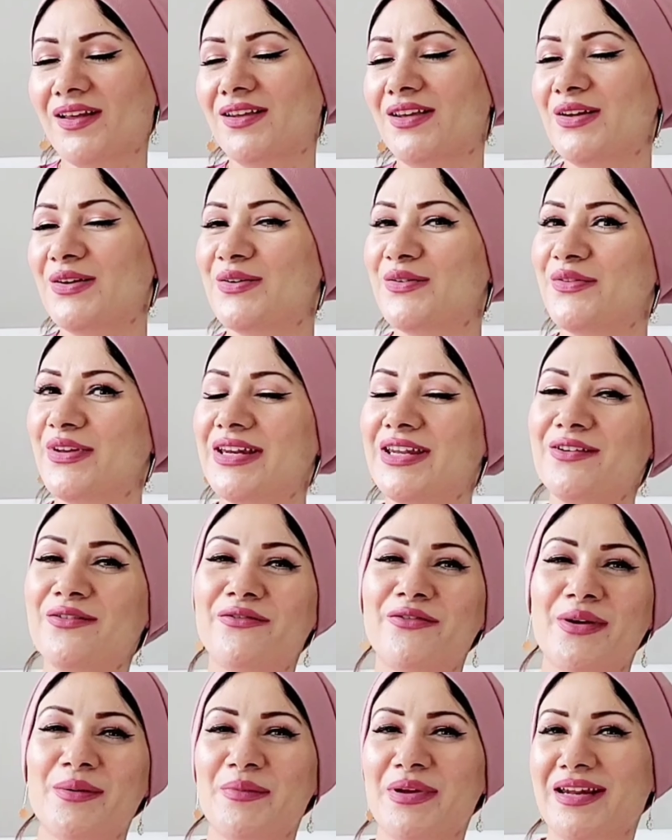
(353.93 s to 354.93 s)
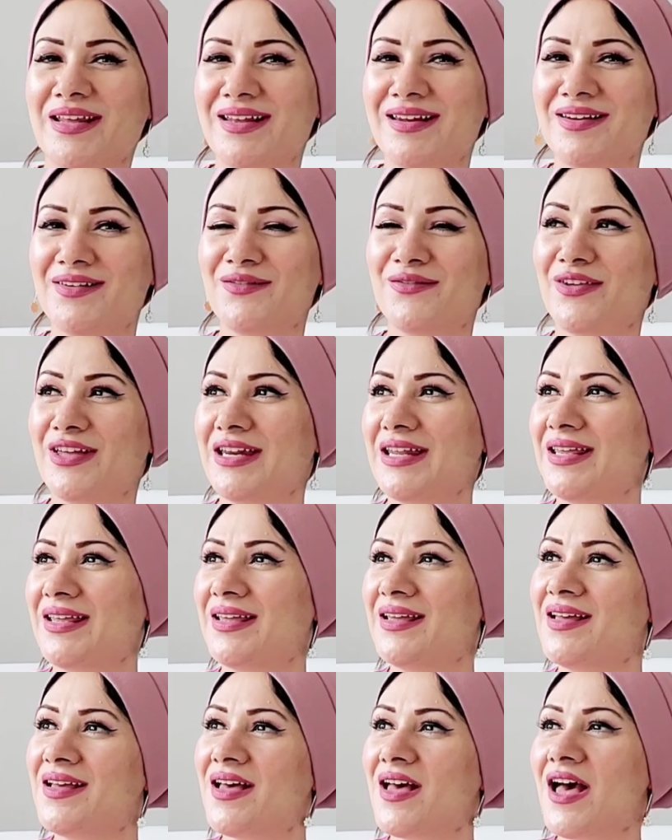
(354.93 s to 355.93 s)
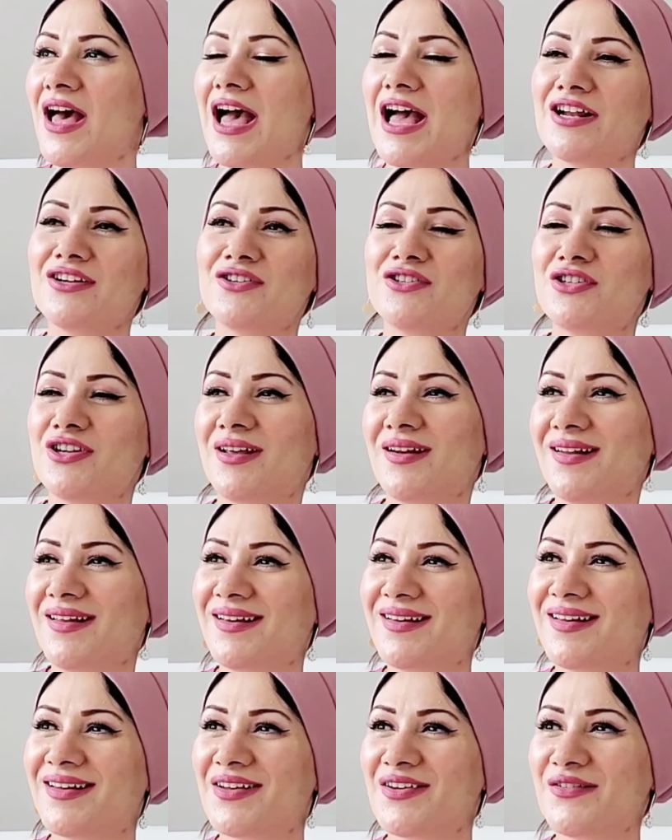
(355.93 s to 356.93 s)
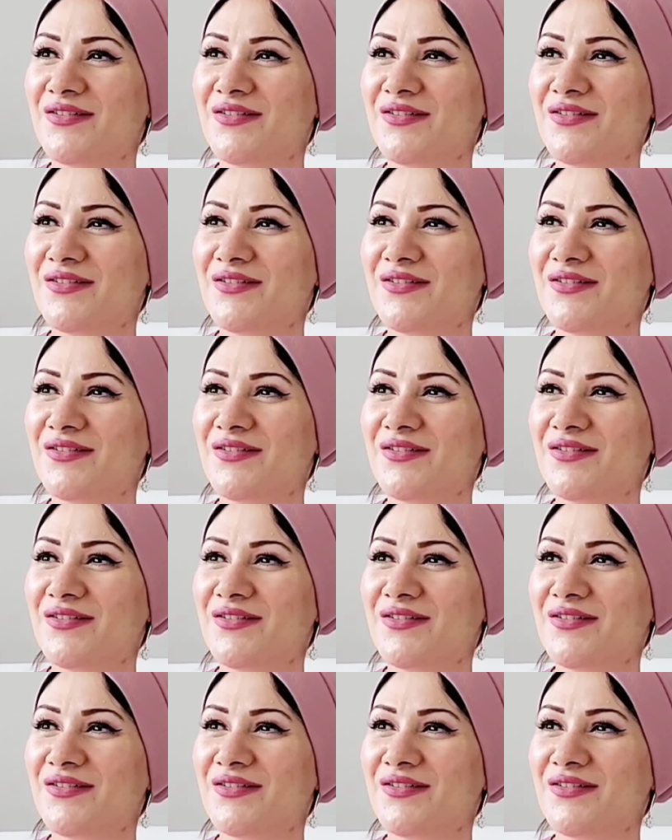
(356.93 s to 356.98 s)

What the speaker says: you know, very feminine, very angelic,